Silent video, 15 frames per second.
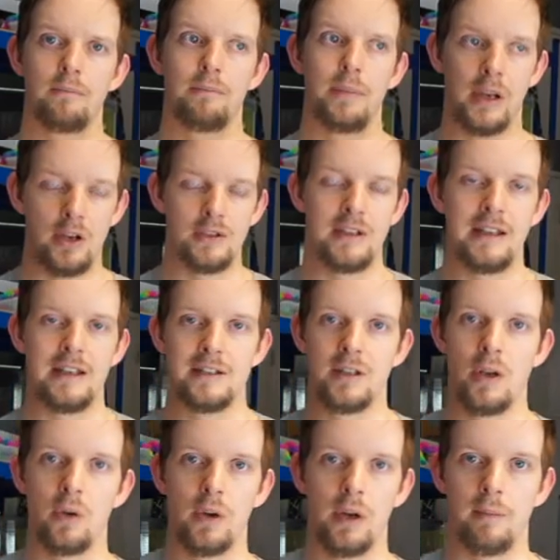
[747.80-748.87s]
because he is
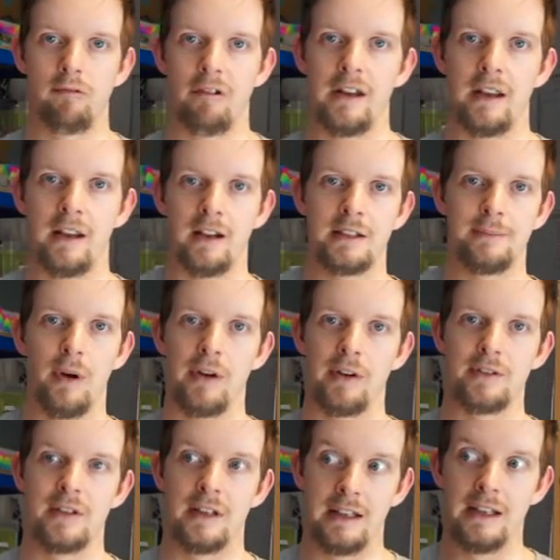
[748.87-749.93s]
so good at breeding
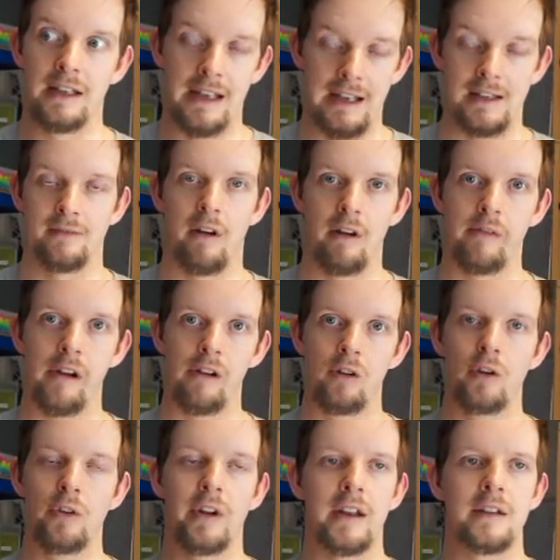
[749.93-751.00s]
spiders, and he is very, very
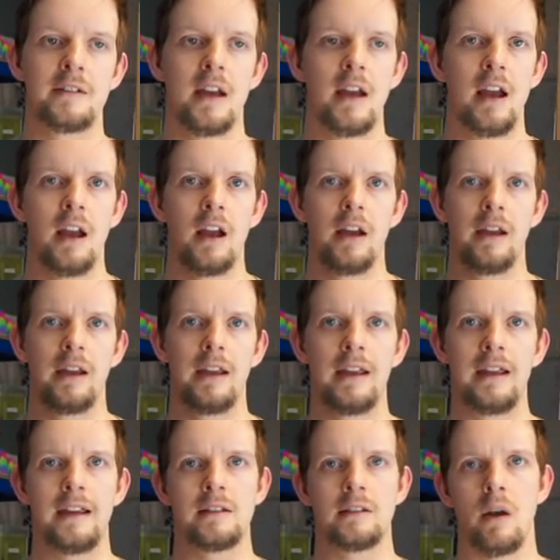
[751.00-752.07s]
good at it,
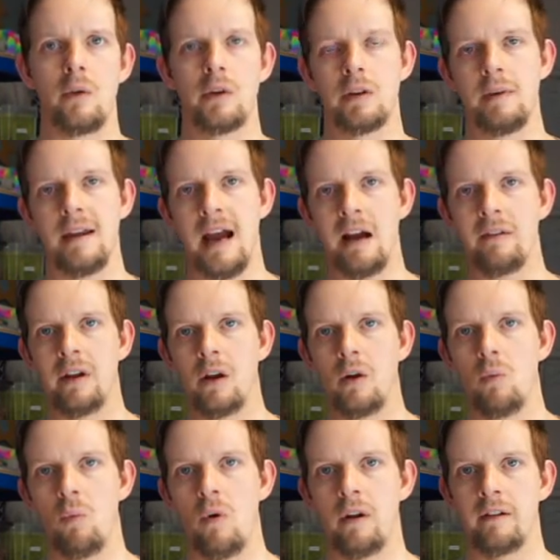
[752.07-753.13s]
he is going to be
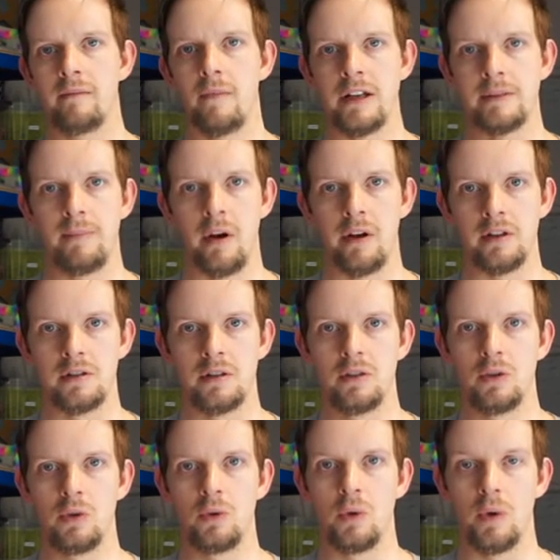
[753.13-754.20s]
having one of my spiders
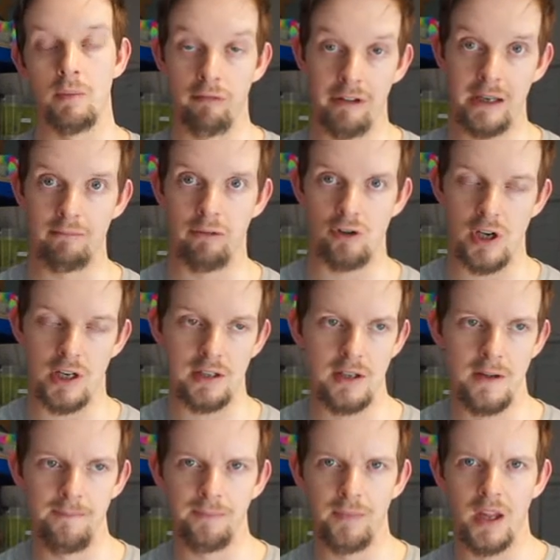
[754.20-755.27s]
to do a breeding
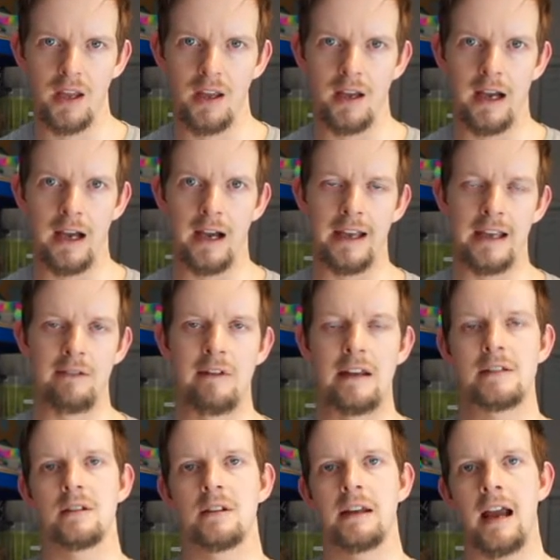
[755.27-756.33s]
project. He
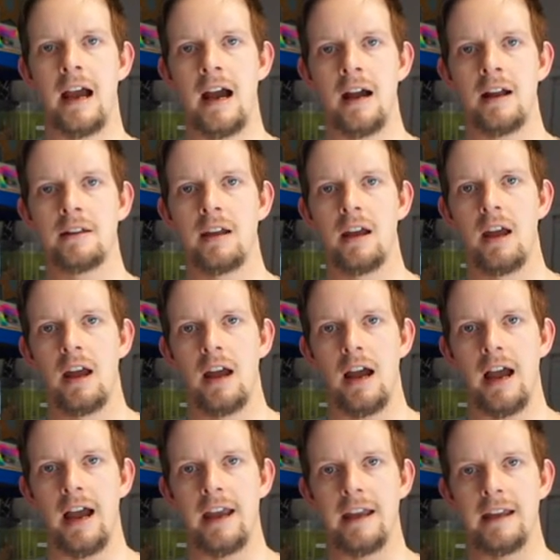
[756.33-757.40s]
recently had
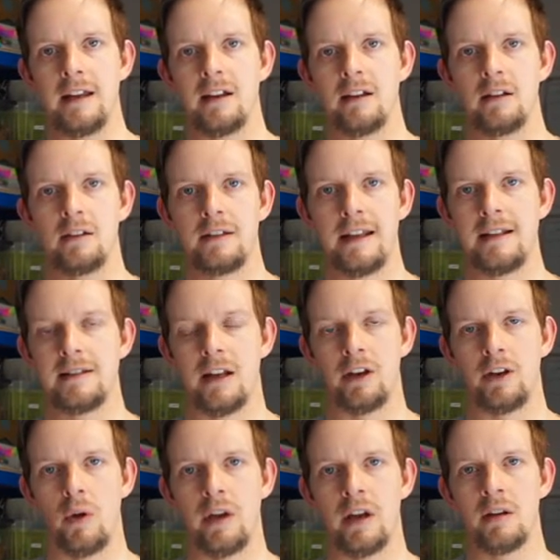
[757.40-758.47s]
a T.
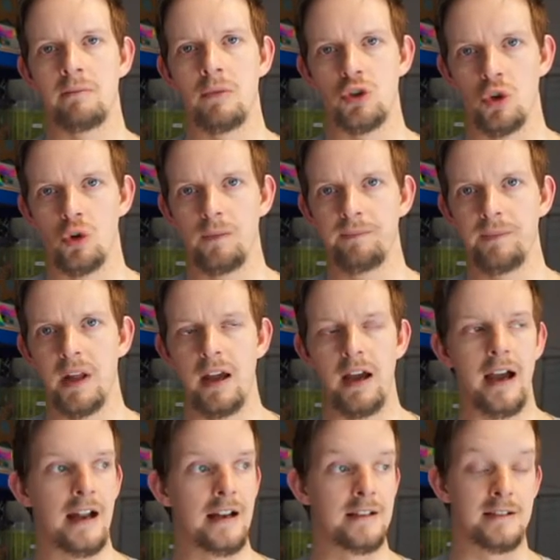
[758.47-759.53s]
Celadonia mature,
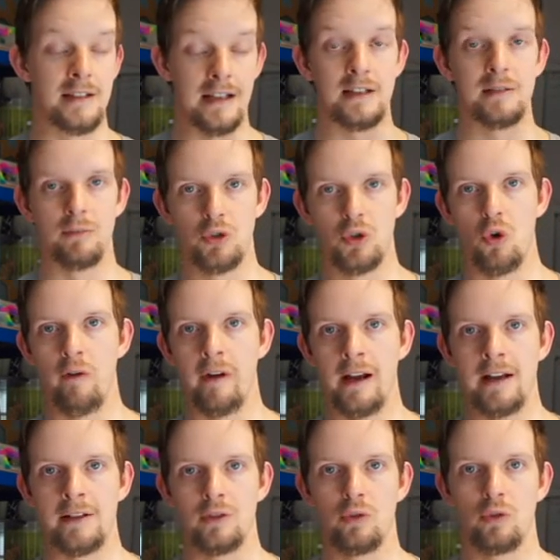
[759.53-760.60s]
and since maturing
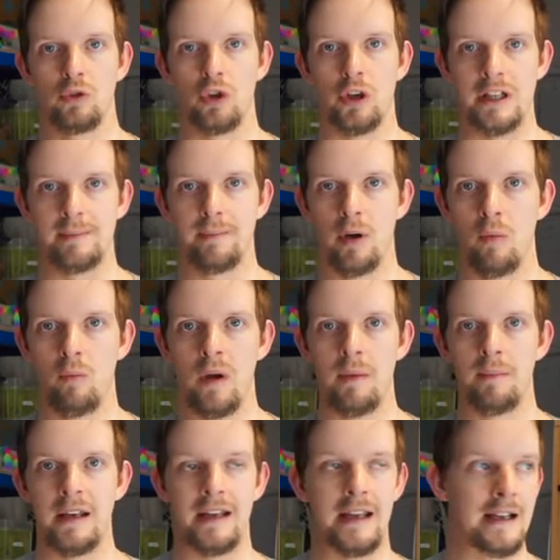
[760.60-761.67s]
has done a sperm
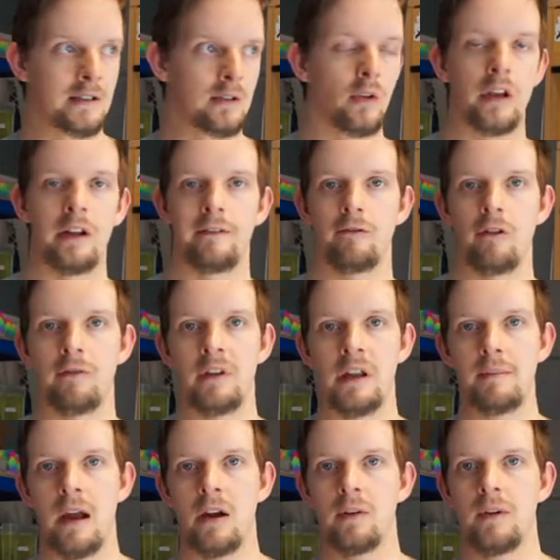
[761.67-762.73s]
web. It is looking for a
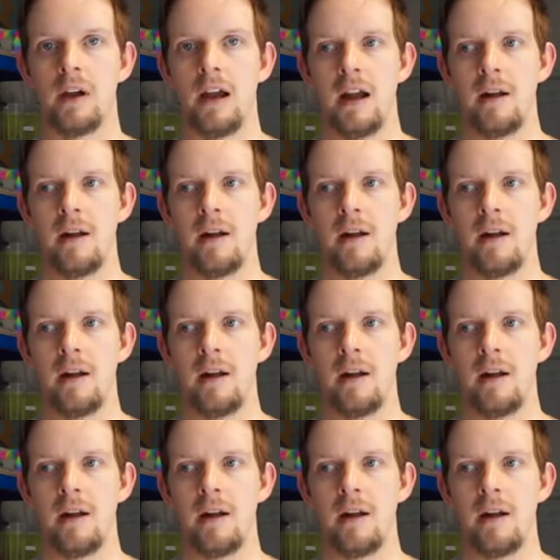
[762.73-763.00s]
female,